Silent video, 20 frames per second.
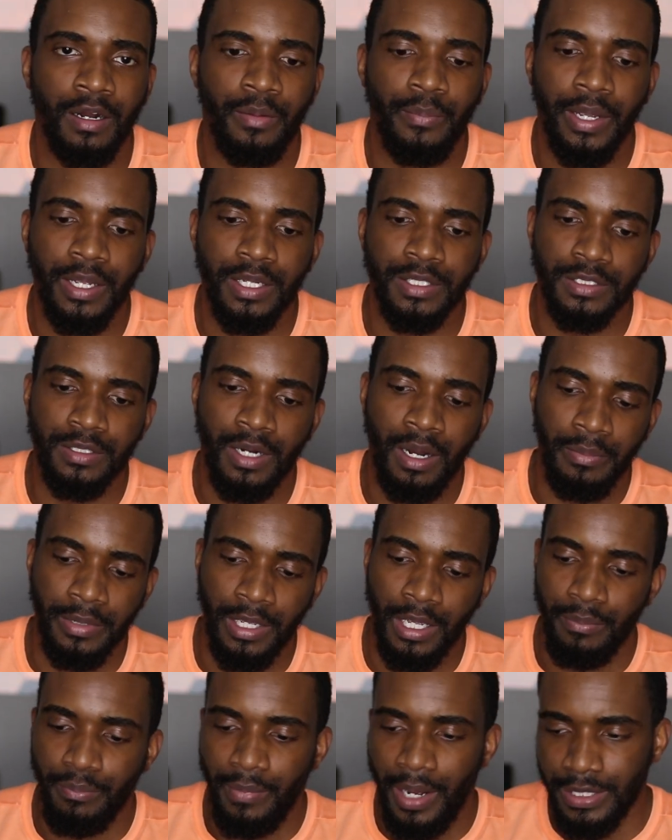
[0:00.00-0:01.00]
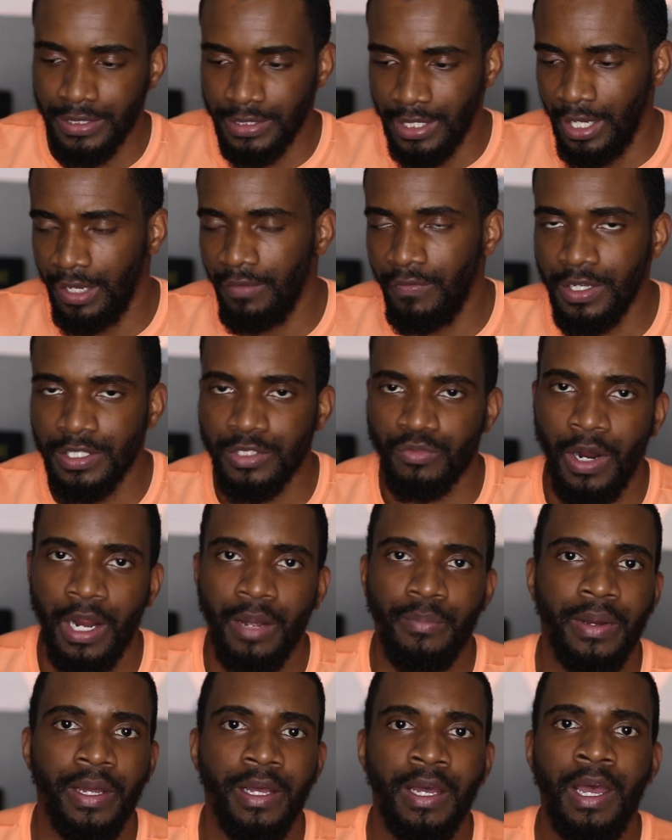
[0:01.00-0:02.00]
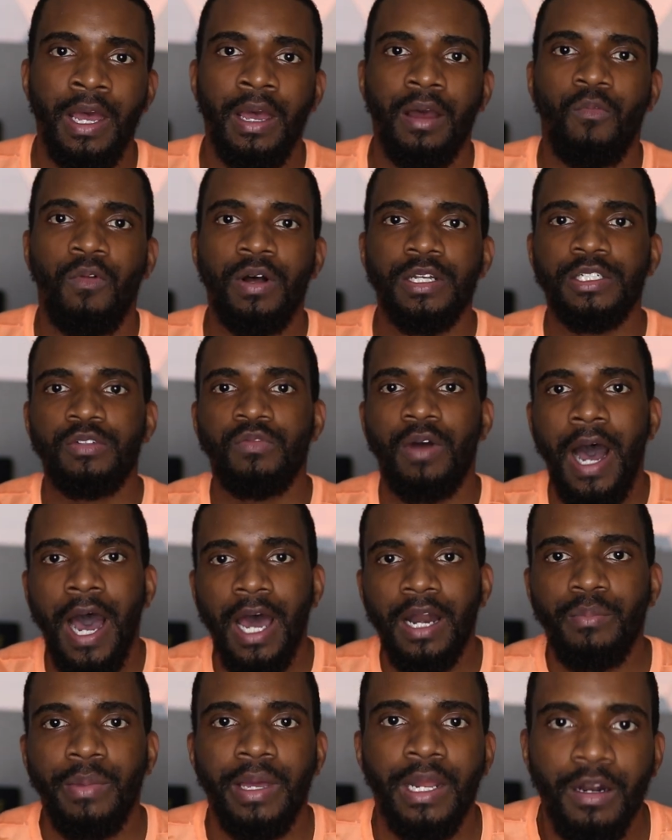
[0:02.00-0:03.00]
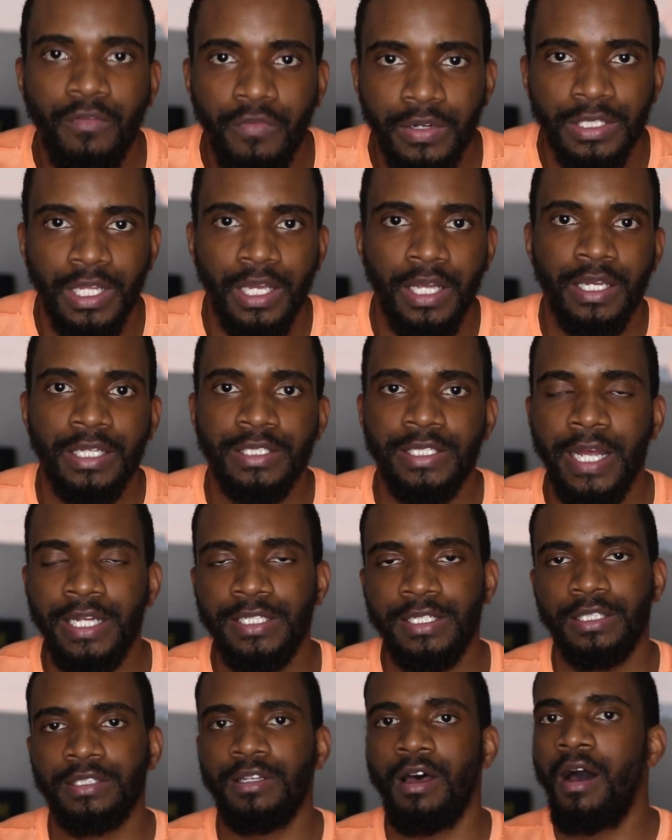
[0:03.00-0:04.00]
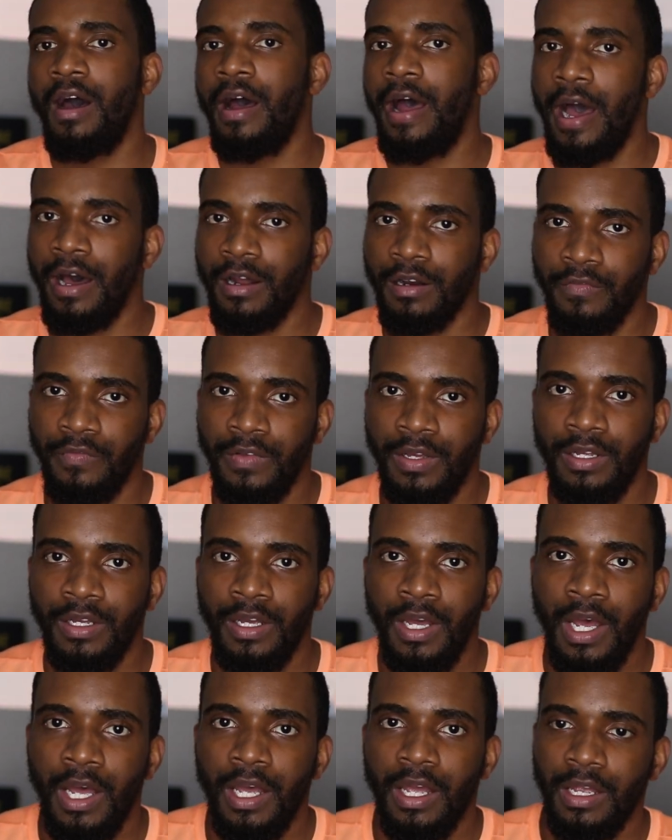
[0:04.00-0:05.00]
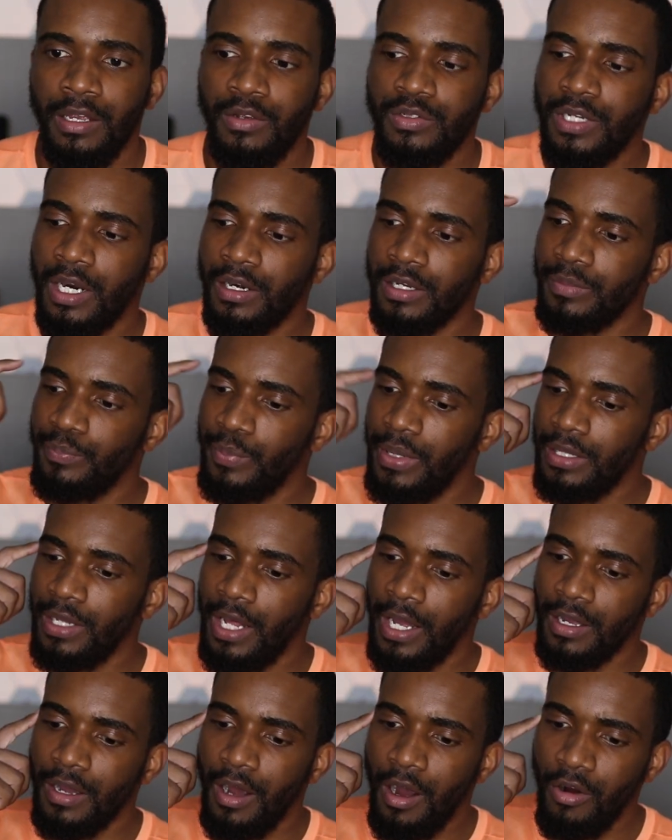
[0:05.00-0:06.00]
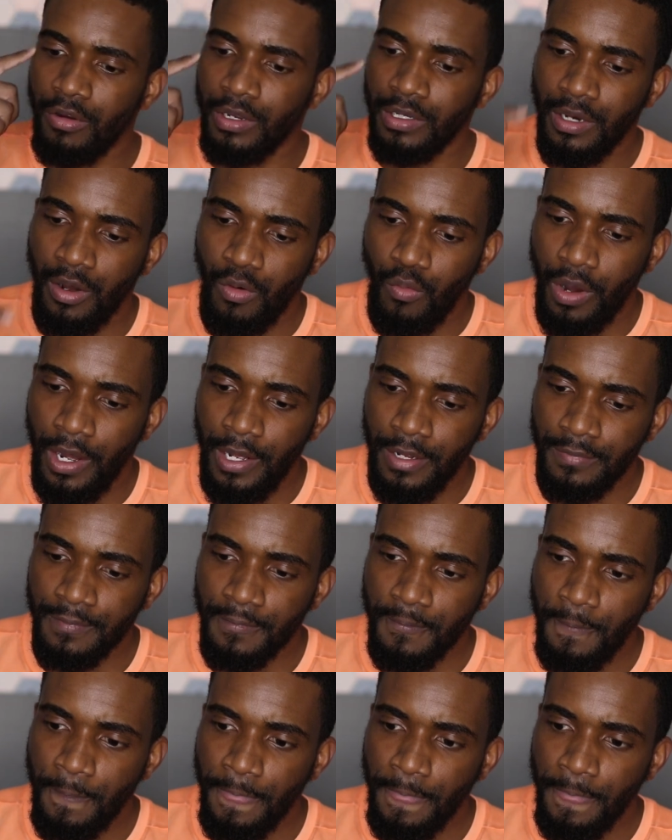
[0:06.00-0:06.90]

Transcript: I'm making sure I'm getting my savings right. But once you automate everything, it takes the thought out of it and you start to be like, oh, you know what?